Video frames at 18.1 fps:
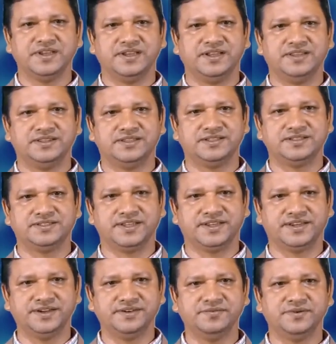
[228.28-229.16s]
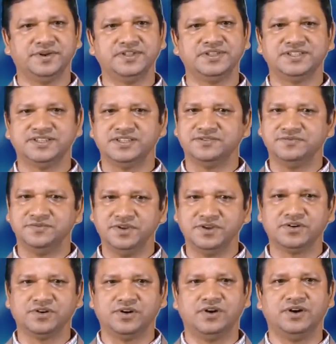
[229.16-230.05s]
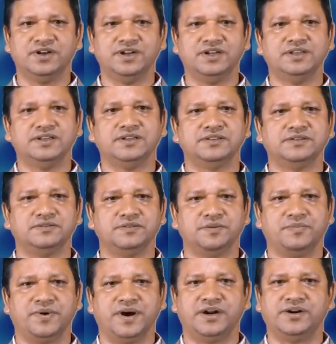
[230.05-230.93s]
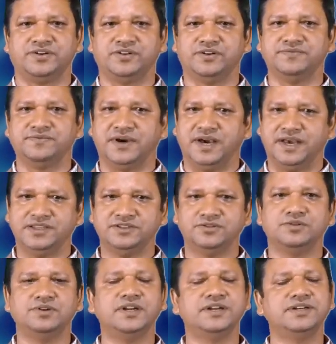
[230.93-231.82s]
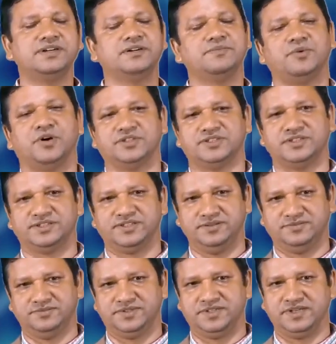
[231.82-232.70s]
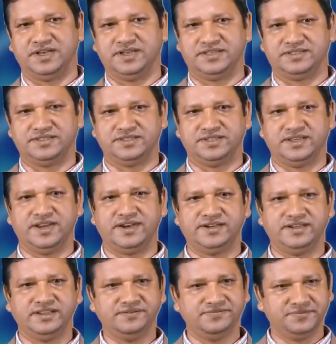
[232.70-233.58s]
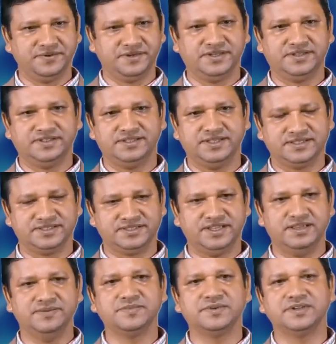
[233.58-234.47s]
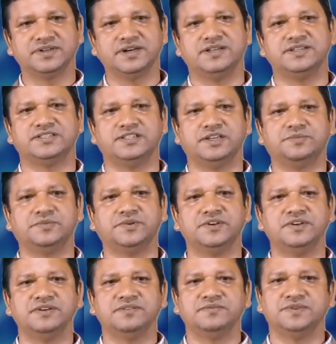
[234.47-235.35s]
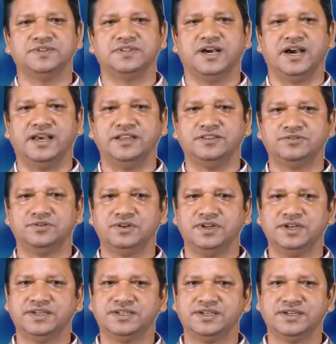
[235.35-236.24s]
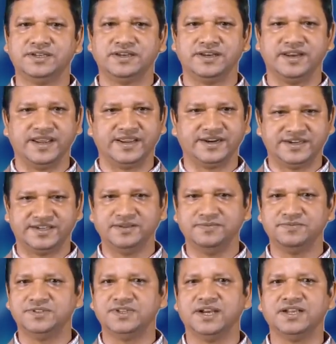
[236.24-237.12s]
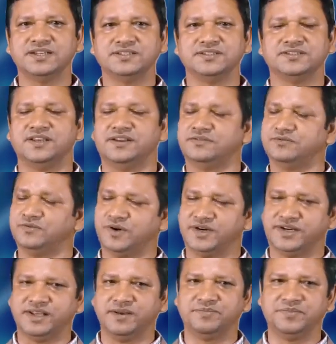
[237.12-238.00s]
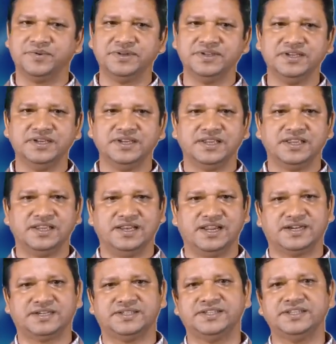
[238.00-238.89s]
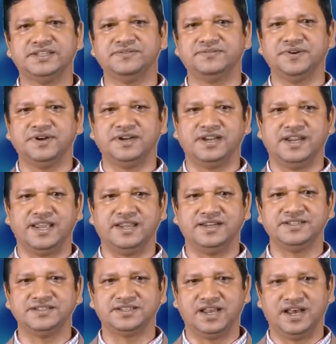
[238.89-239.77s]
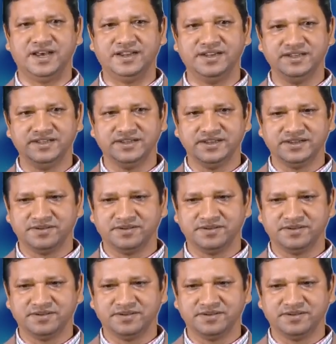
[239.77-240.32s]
In the second one, this is we call the part of isolated positive charge, and if the same concept with the isolated negative charge, then what happen? Electric field lines are